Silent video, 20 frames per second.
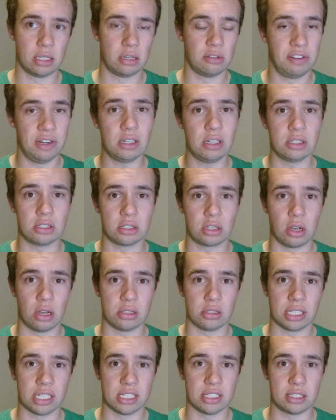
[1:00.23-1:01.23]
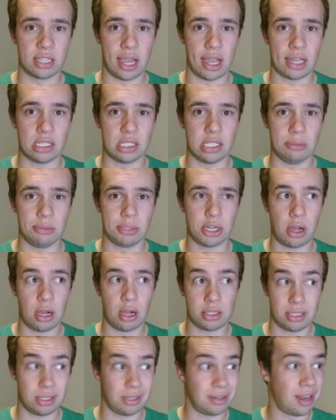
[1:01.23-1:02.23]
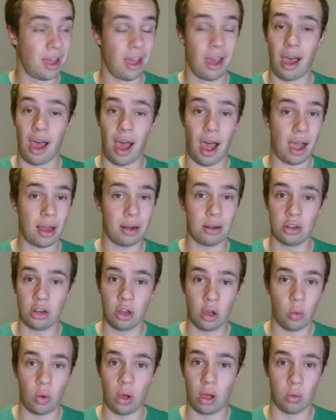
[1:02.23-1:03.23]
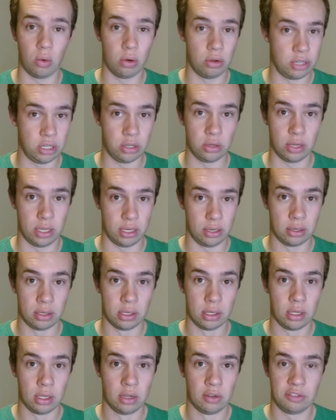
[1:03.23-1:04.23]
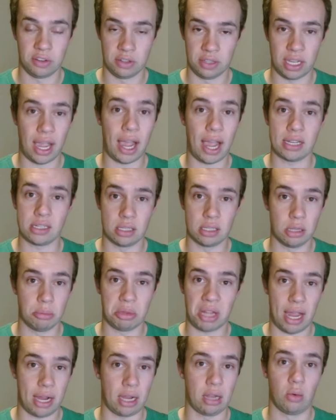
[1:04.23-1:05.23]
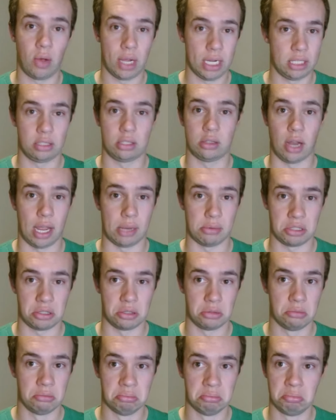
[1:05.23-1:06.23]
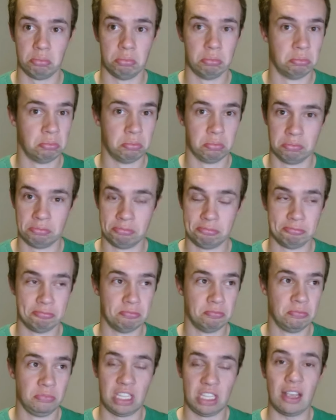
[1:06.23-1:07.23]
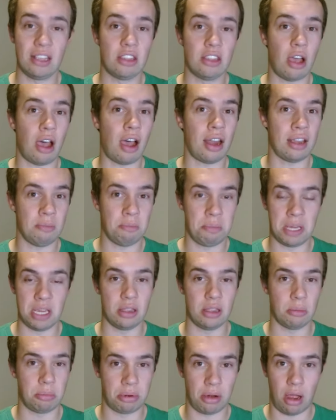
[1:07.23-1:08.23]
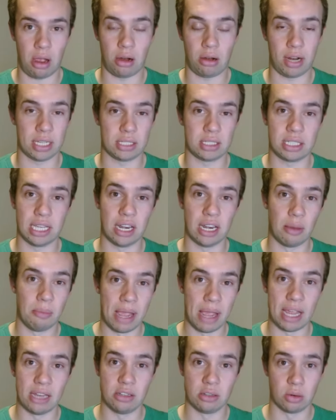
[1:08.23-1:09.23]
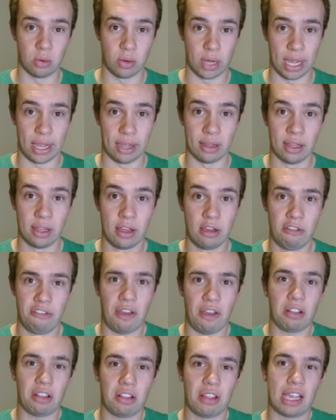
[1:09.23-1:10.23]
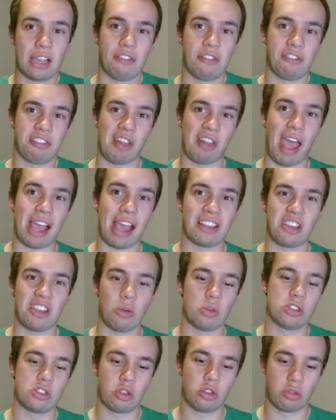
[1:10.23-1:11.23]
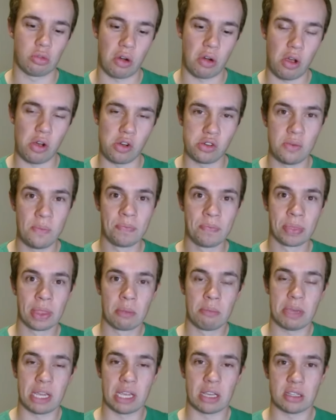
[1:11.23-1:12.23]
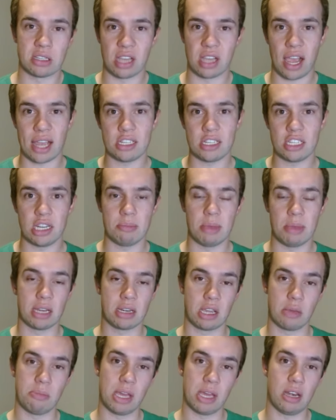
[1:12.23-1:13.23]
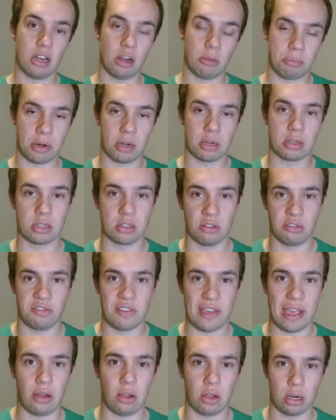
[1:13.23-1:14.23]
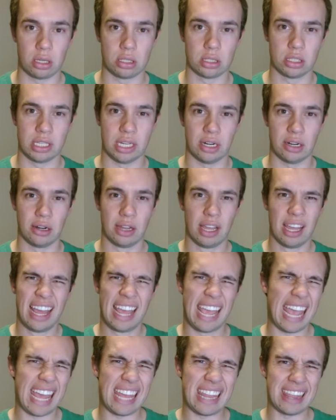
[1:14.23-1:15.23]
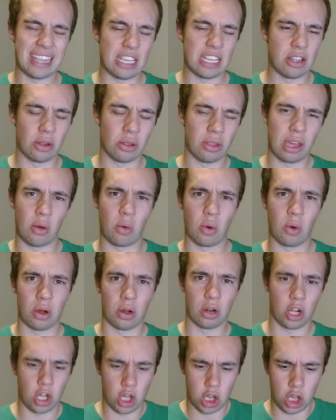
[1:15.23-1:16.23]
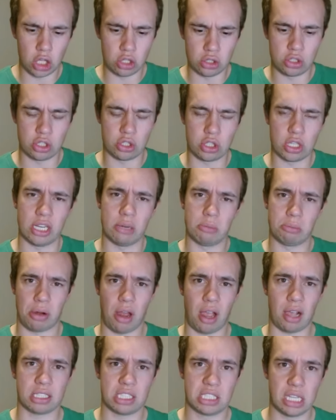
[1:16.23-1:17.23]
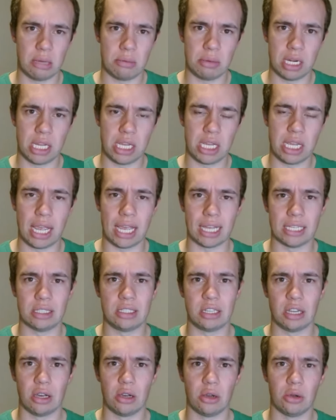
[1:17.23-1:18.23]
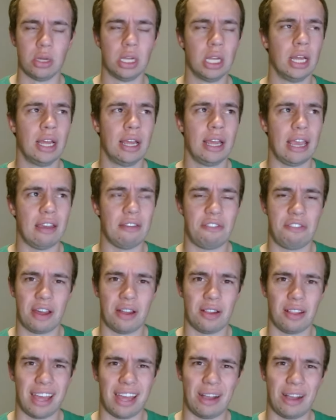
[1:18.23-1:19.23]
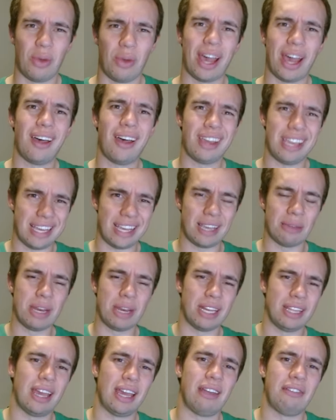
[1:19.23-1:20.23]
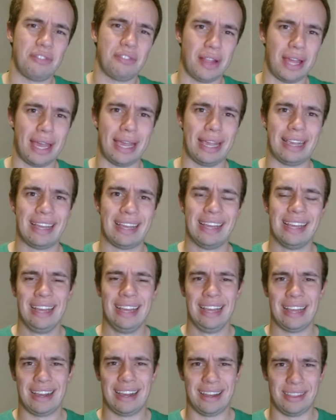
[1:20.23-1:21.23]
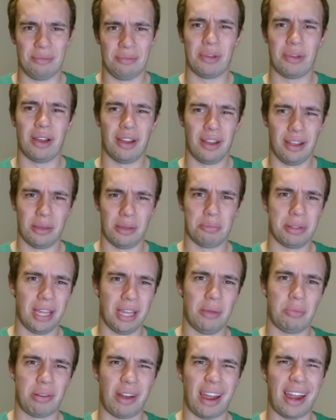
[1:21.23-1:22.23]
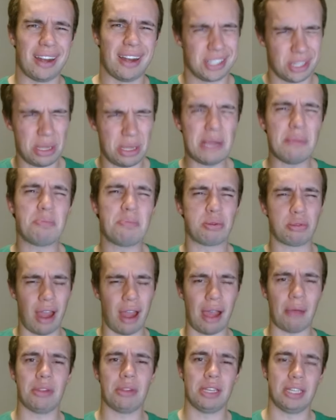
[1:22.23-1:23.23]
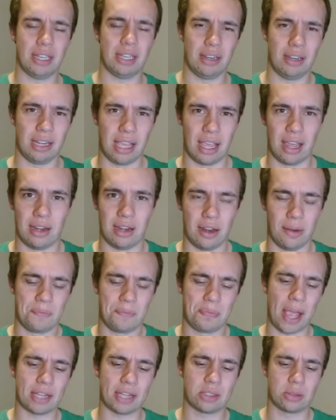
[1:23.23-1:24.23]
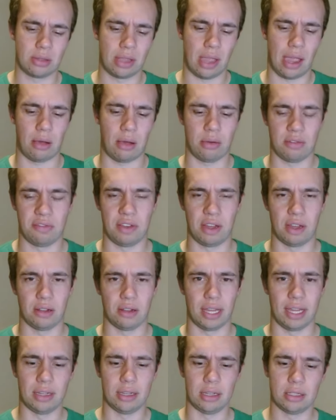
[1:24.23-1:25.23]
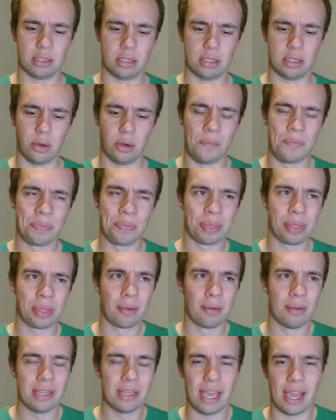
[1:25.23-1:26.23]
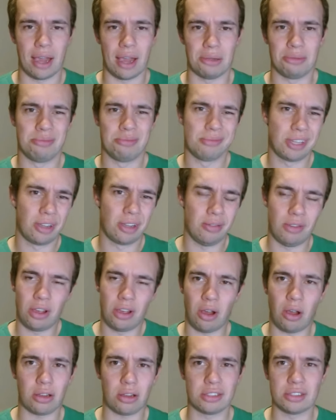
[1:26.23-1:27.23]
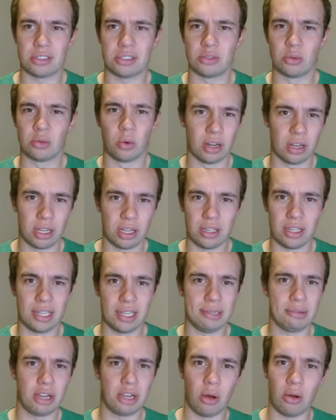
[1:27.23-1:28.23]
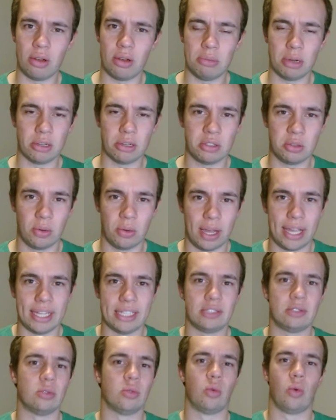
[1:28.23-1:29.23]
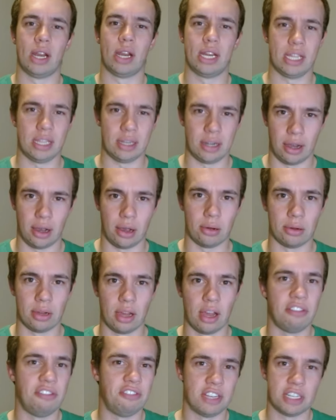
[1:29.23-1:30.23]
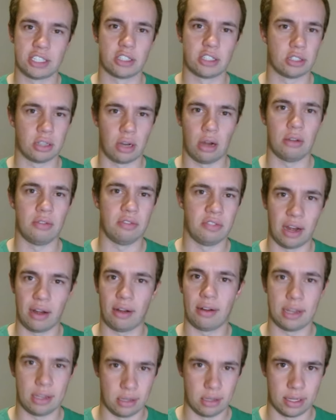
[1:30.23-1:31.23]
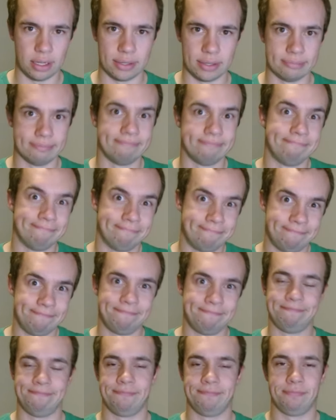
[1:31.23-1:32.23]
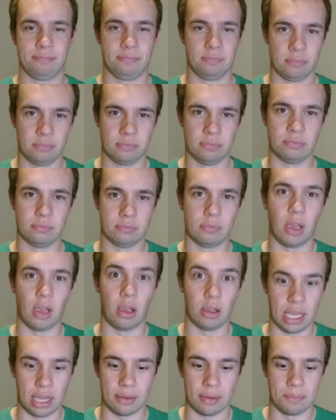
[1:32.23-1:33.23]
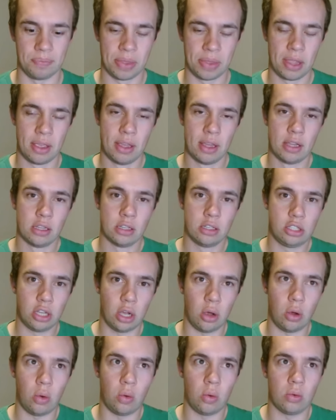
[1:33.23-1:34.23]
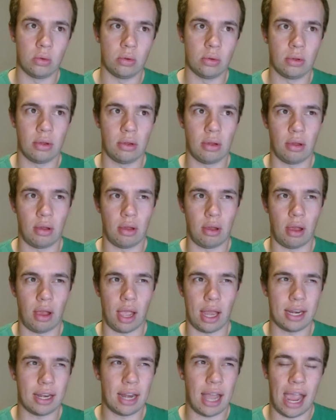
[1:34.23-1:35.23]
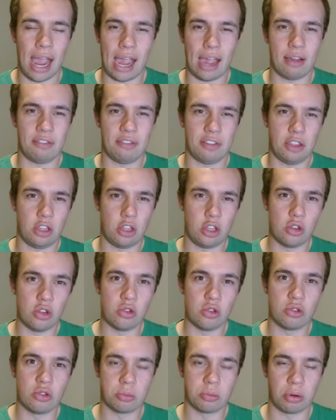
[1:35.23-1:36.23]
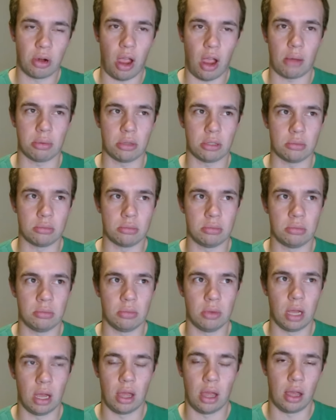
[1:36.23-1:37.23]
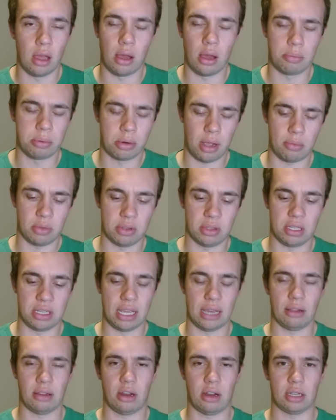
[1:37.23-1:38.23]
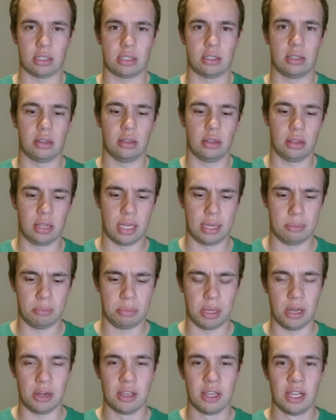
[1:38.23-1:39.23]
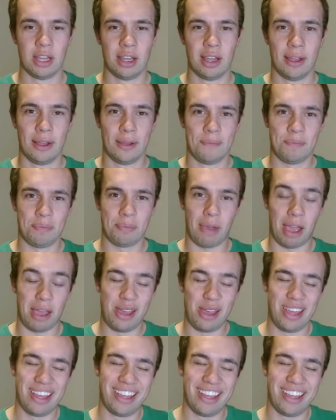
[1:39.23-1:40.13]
interference calls against Tysheem Johnson, I don't know what we're doing for the guys in the black and white stripes. Did not impede the progress in a major way. Felt like a flag that was thrown because Tysheem had committed a personal foul earlier and you know they were close in proximity and so it felt like well he committed that flag on the on the play prior. So he probably did it again here. That's what that one felt like. So yeah, calls weren't good, going both ways. What do you know? Officials aren't very good. Again, so I didn't have huge problem uh, a, problem with the Dalen Austin thing, but I